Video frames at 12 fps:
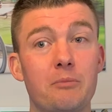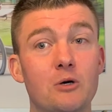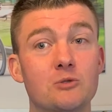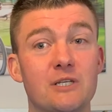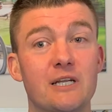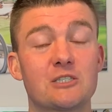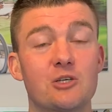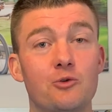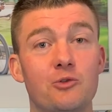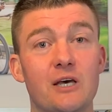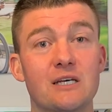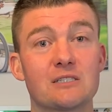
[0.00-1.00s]
Bolton at
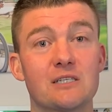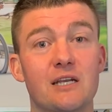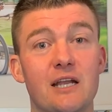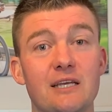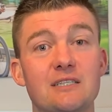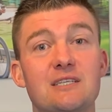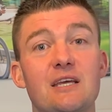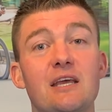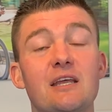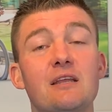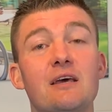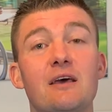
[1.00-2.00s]

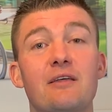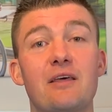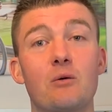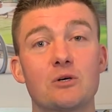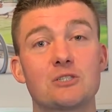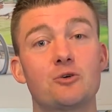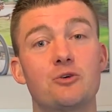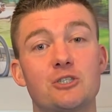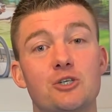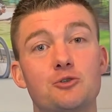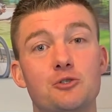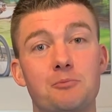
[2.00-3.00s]
2018, there was a
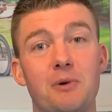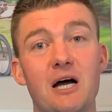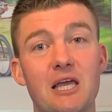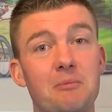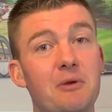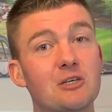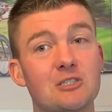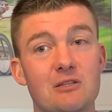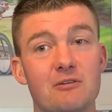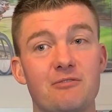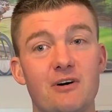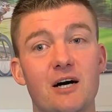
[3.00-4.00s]
reduced bike because of
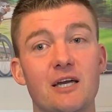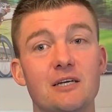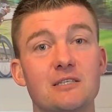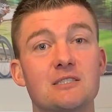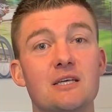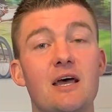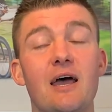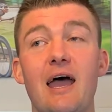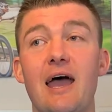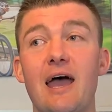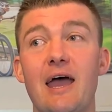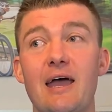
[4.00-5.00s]
the fires,
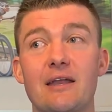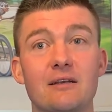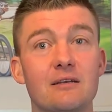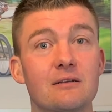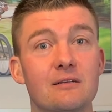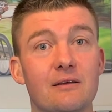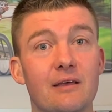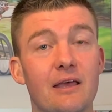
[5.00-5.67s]
and